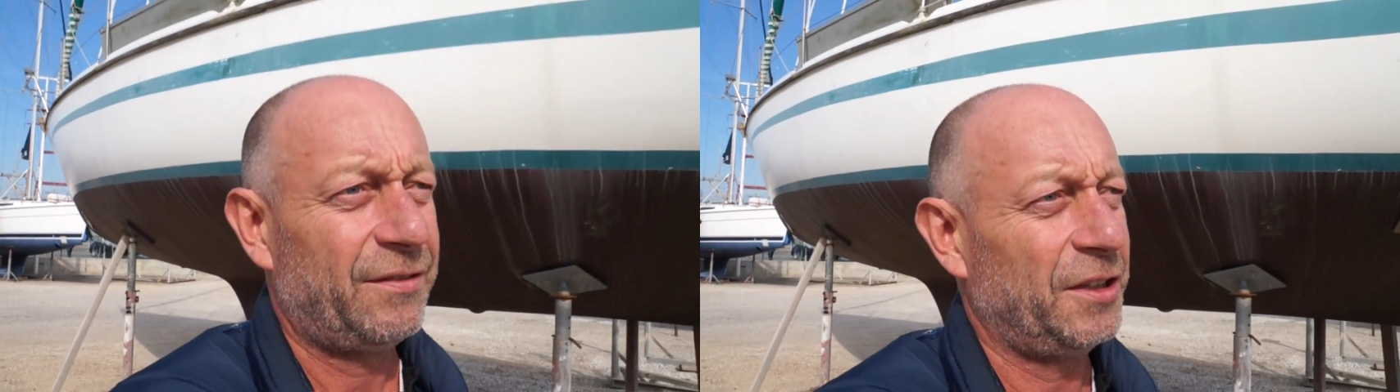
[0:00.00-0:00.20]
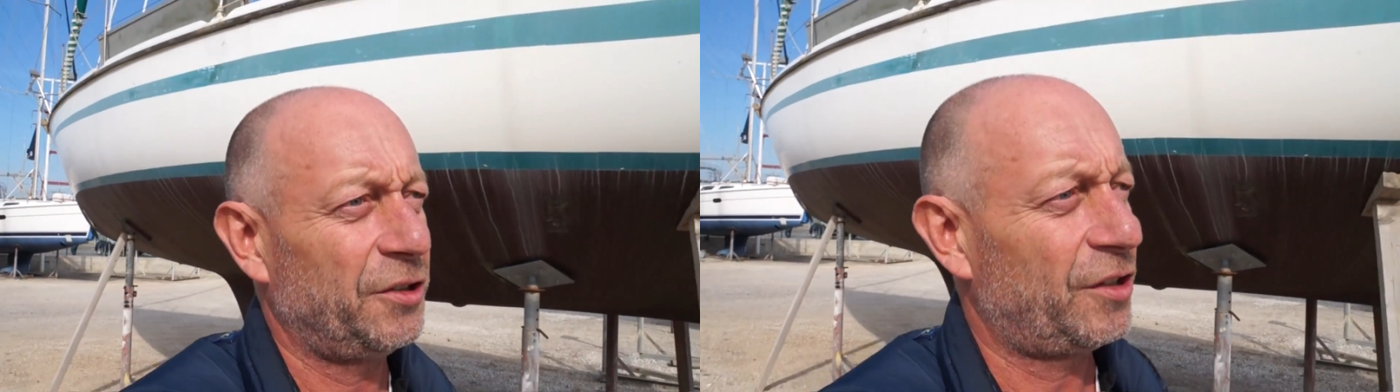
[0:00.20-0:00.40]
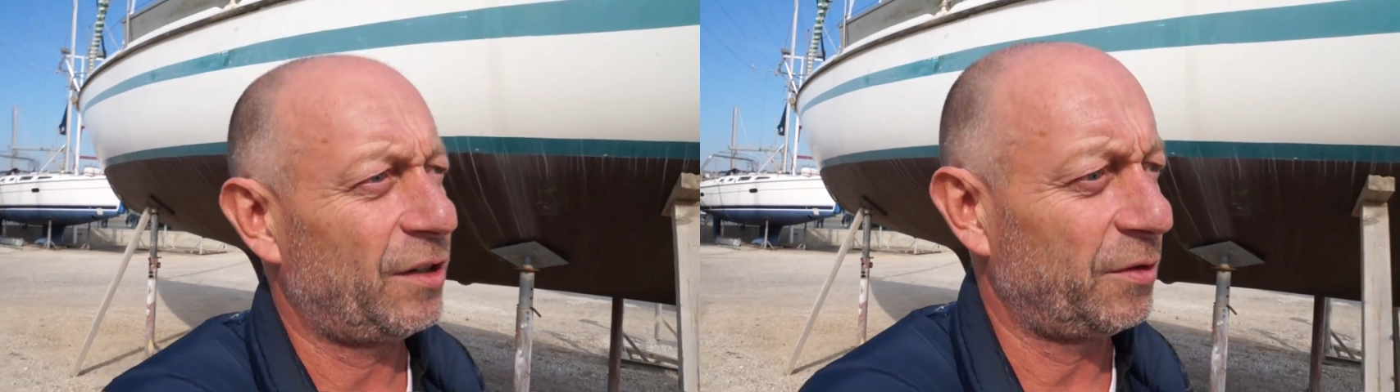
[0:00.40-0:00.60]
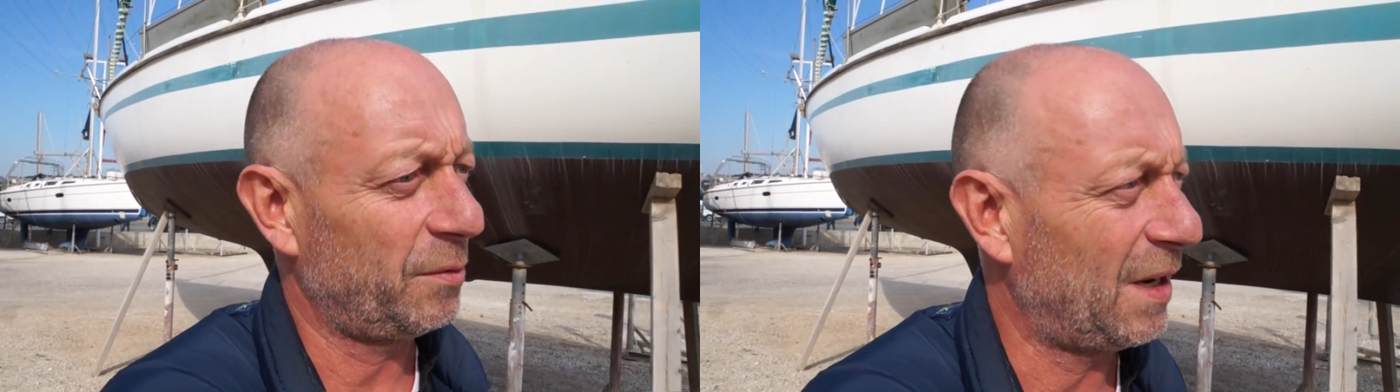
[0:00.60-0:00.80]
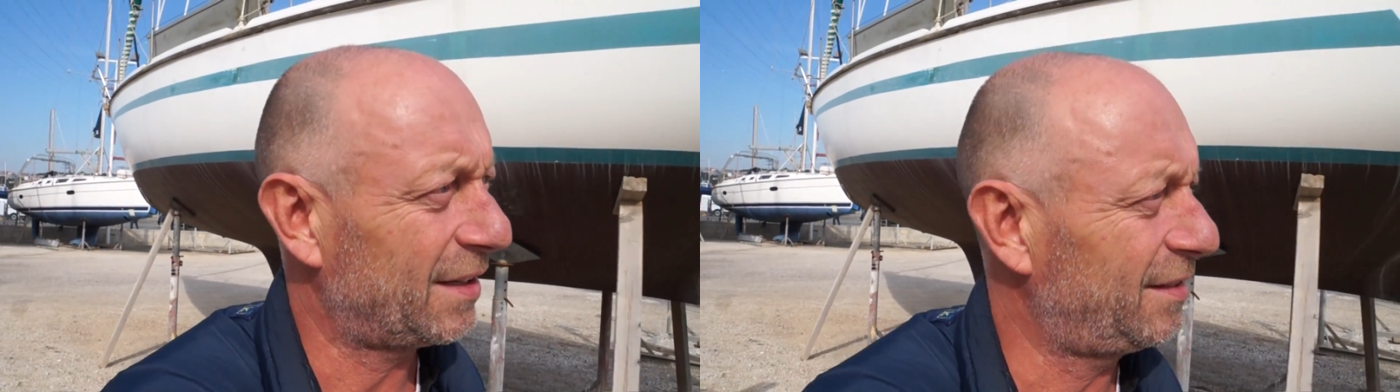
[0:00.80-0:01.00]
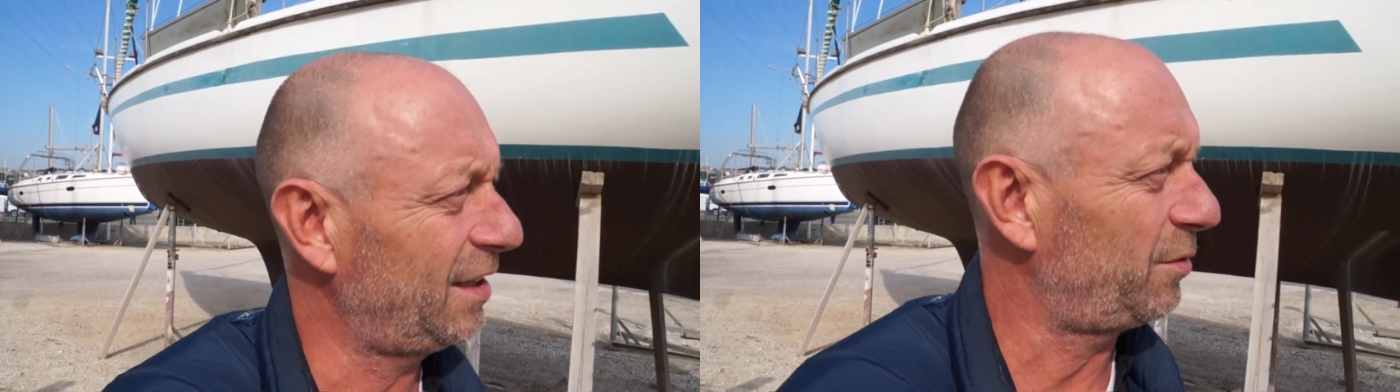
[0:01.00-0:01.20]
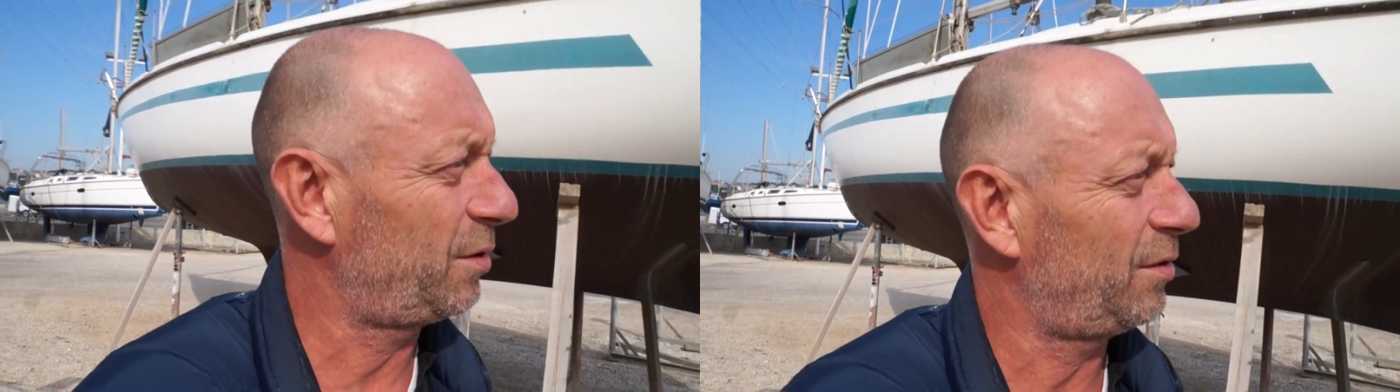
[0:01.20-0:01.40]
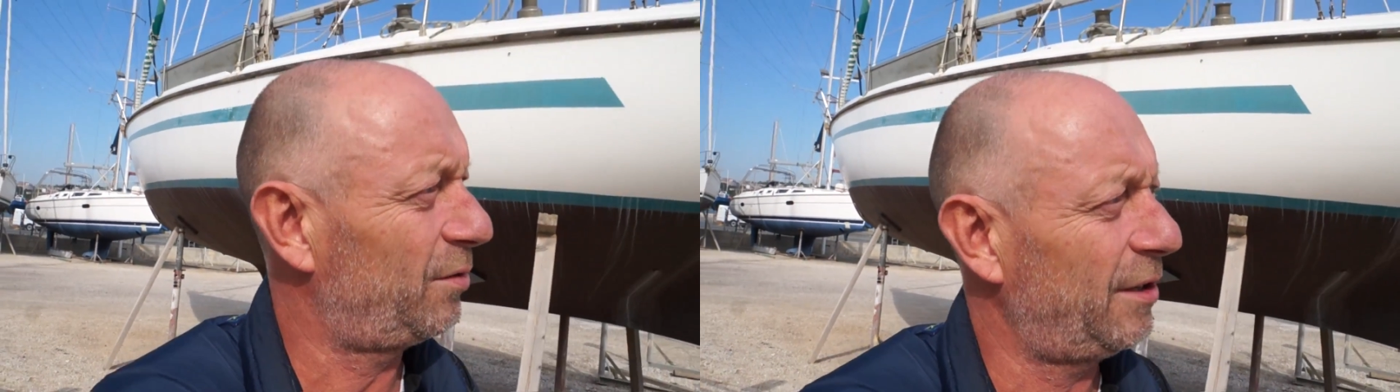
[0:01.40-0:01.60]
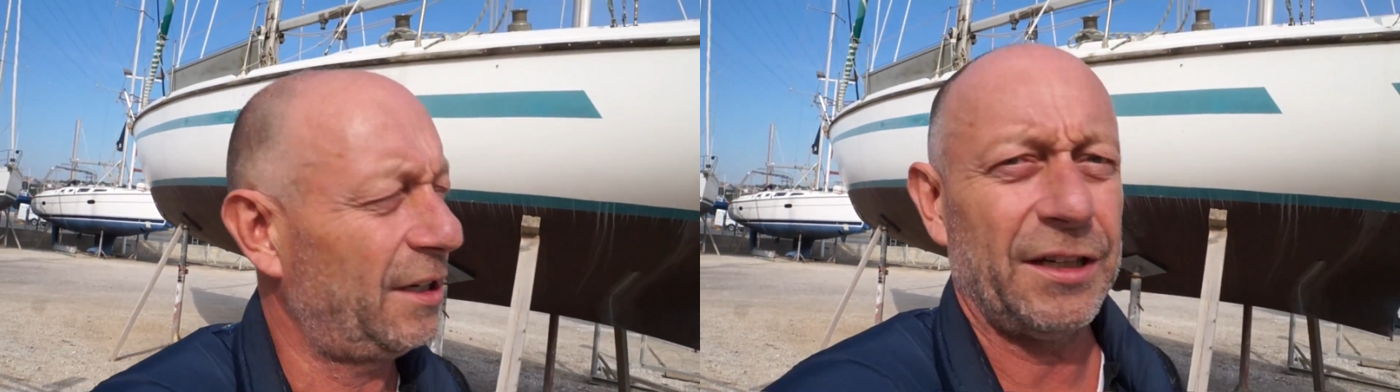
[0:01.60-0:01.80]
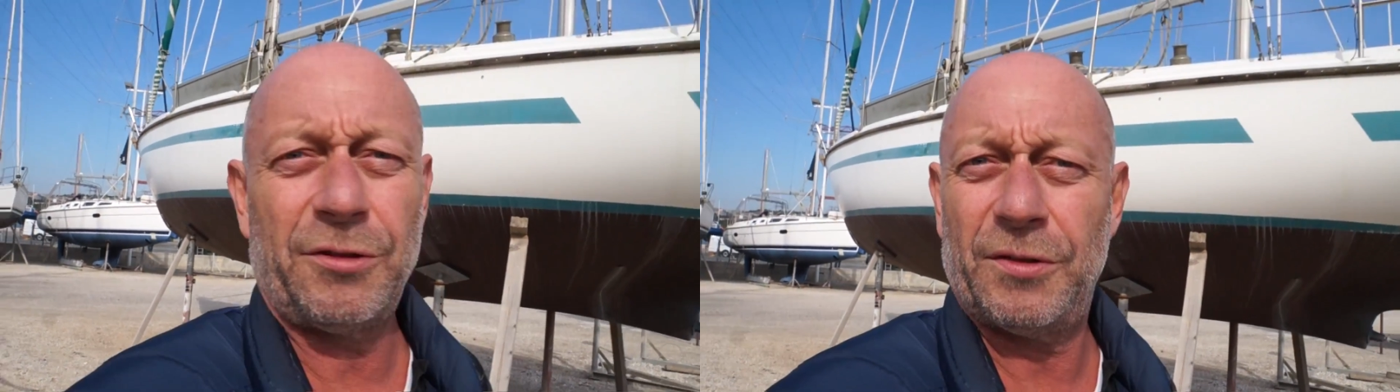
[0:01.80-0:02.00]
Finished up with Martigues, which was
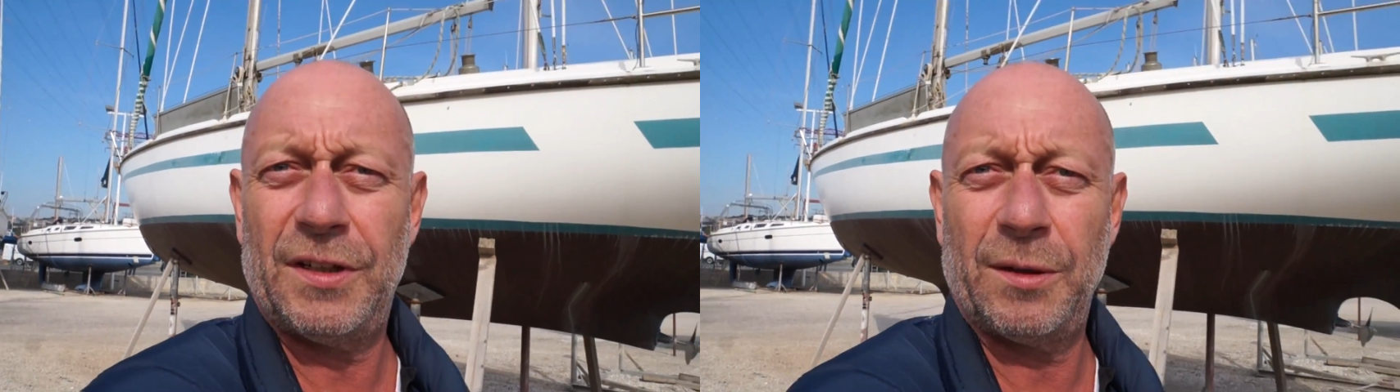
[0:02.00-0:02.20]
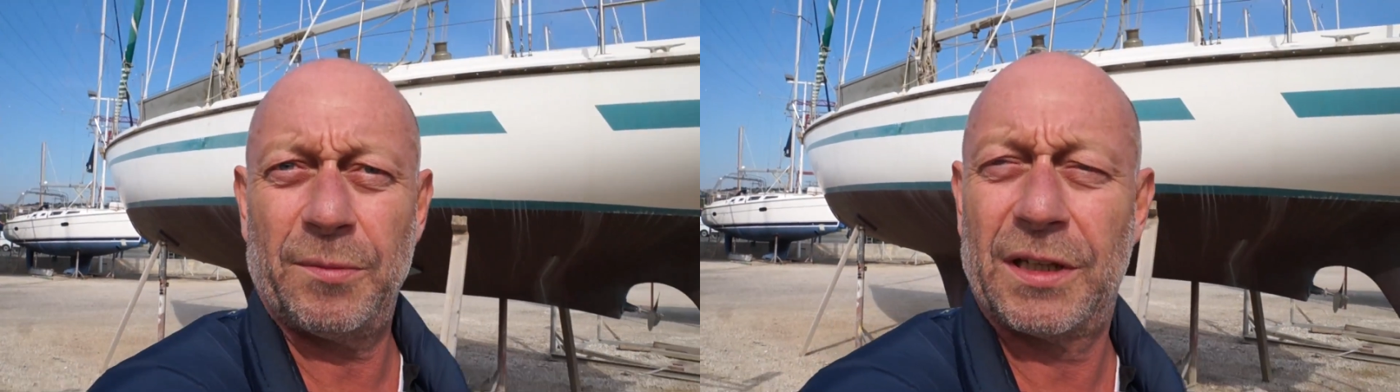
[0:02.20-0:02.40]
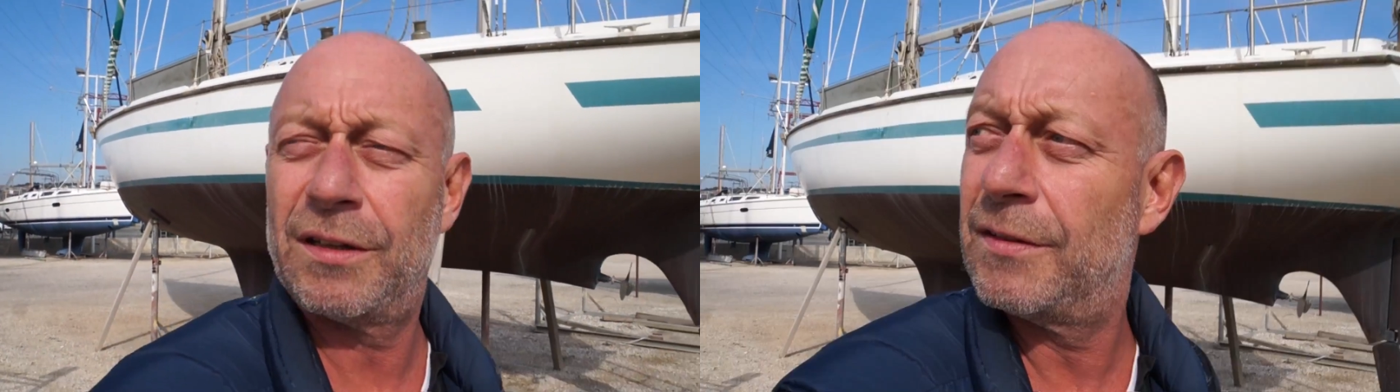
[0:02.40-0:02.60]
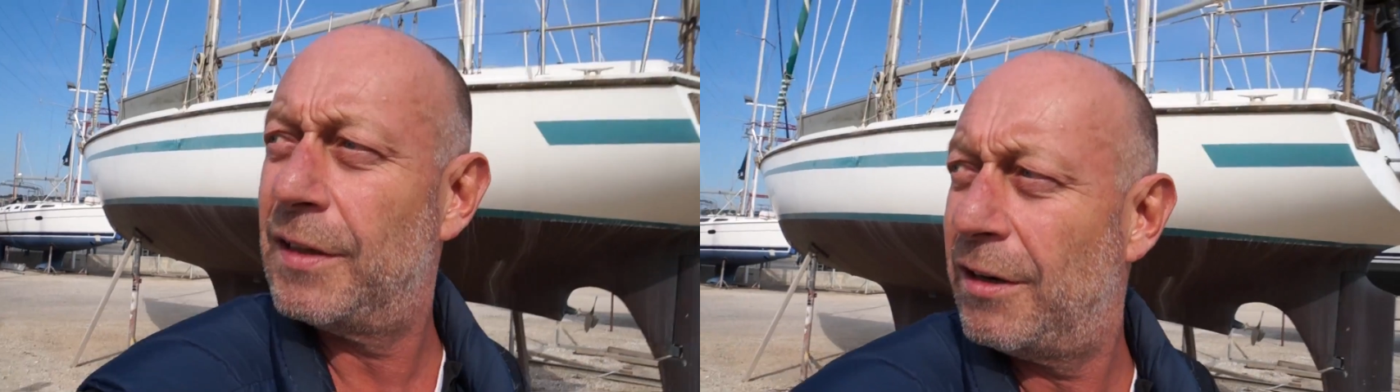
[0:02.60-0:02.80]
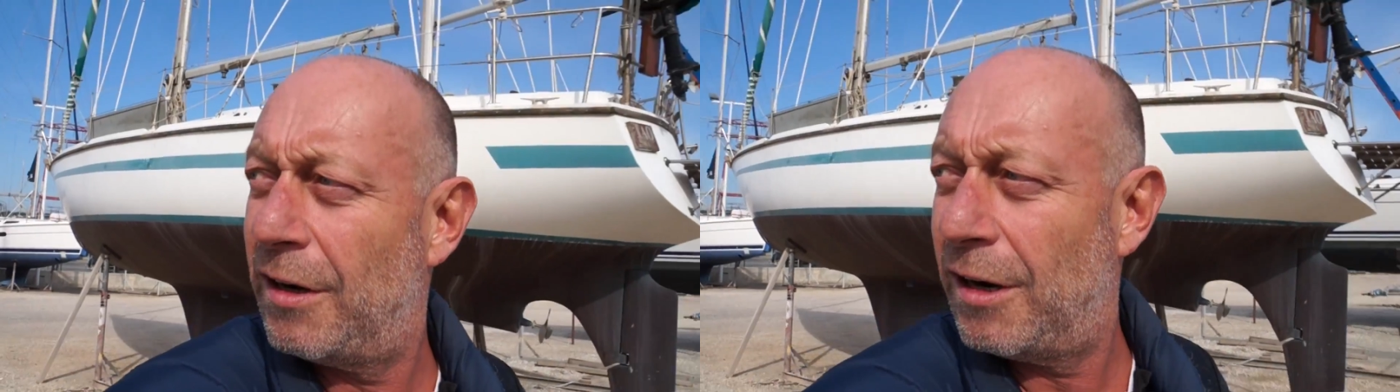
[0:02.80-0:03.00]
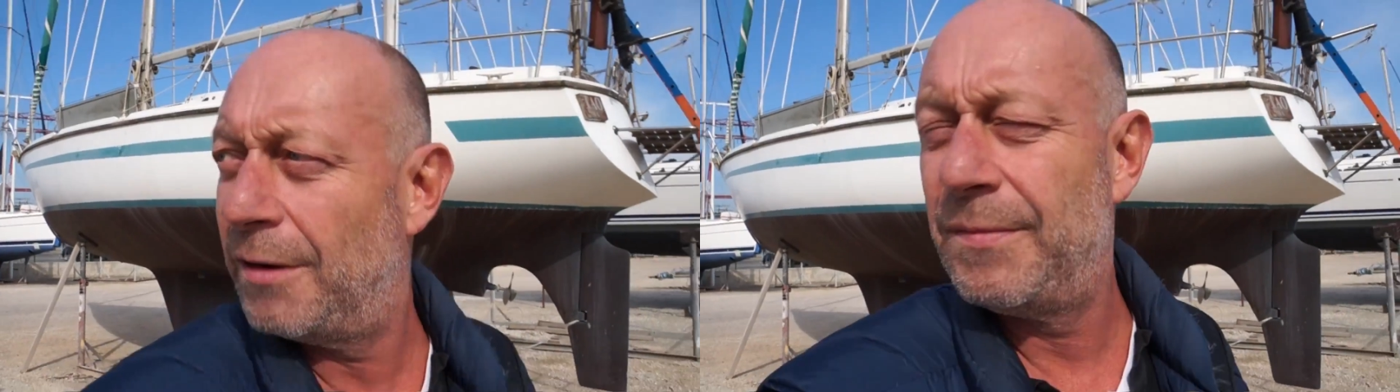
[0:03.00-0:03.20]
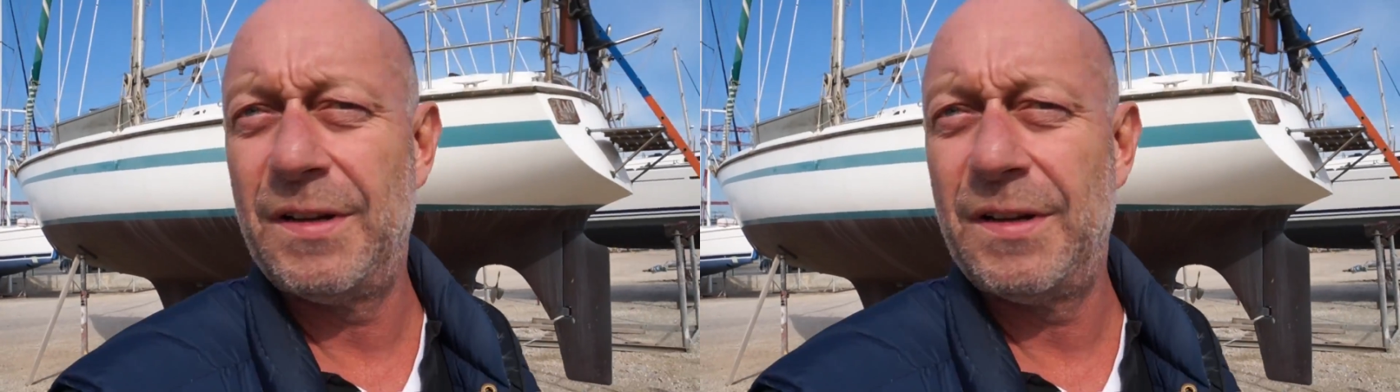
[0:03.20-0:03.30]
very interesting because there are